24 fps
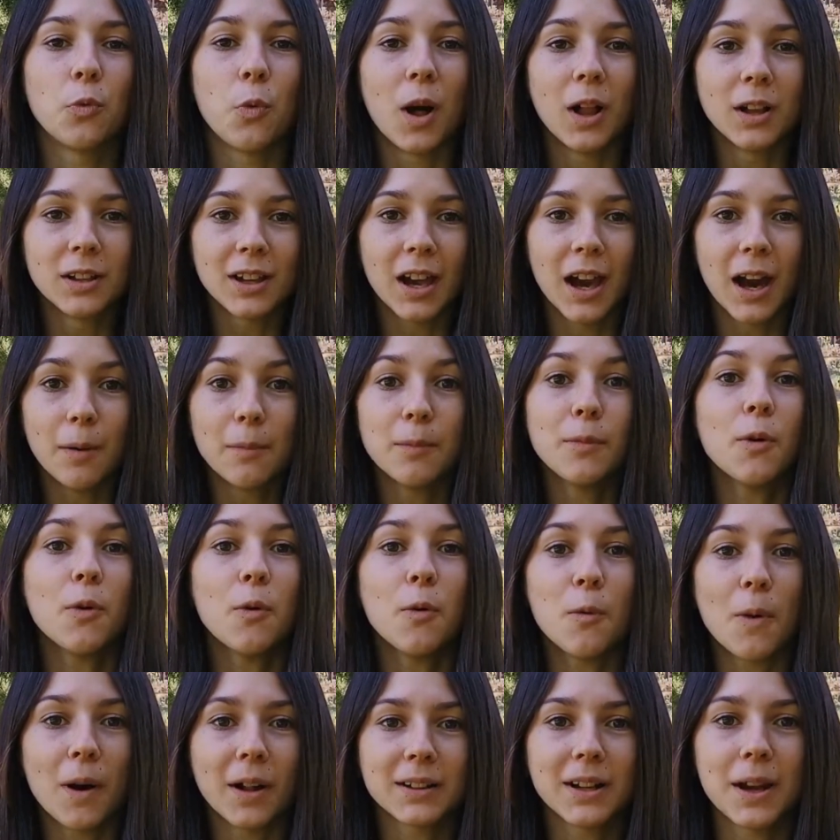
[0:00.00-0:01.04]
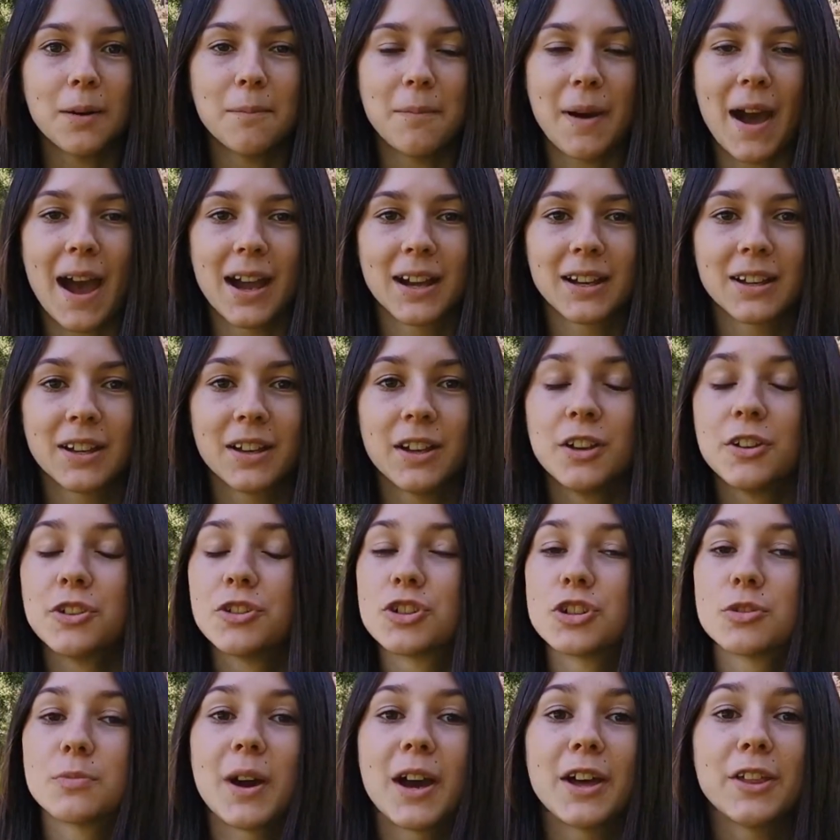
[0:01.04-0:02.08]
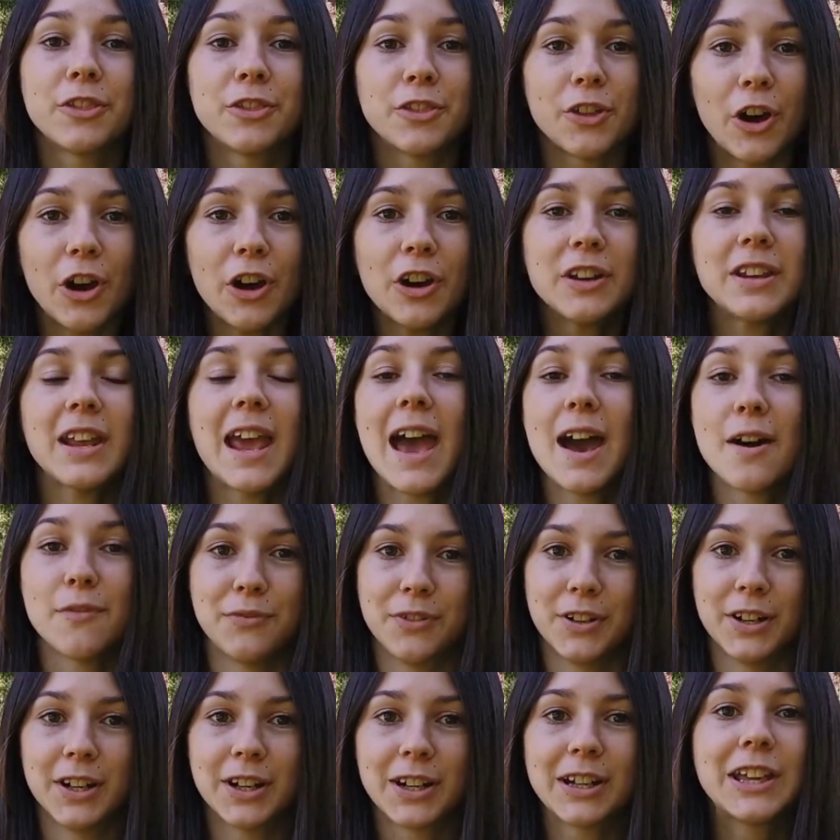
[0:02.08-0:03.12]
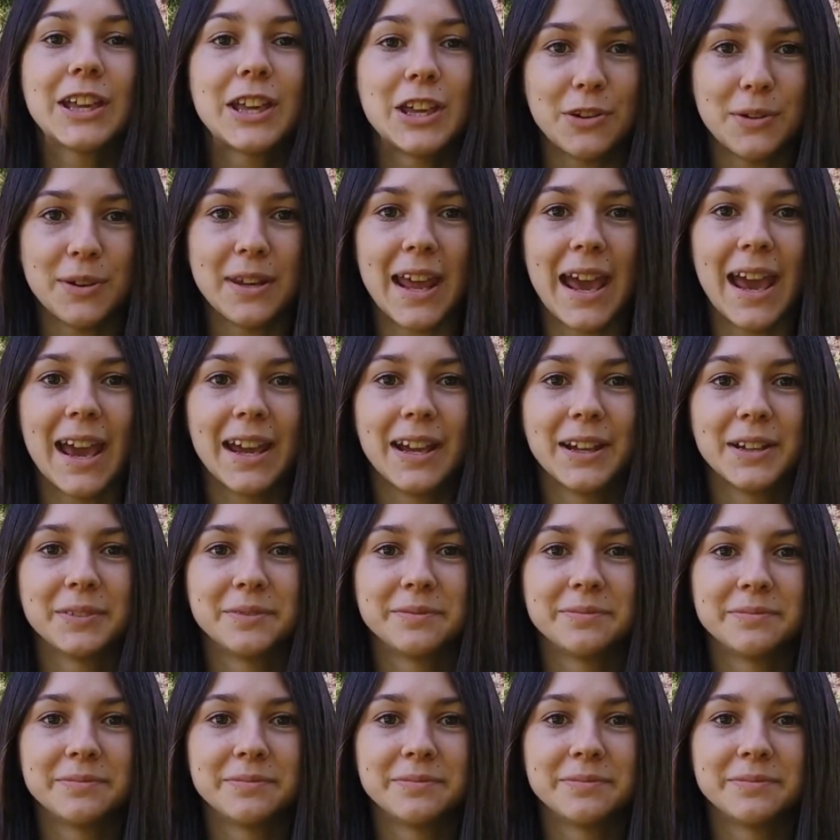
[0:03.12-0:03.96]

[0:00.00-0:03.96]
welcome or welcome back to my third ever Q&A.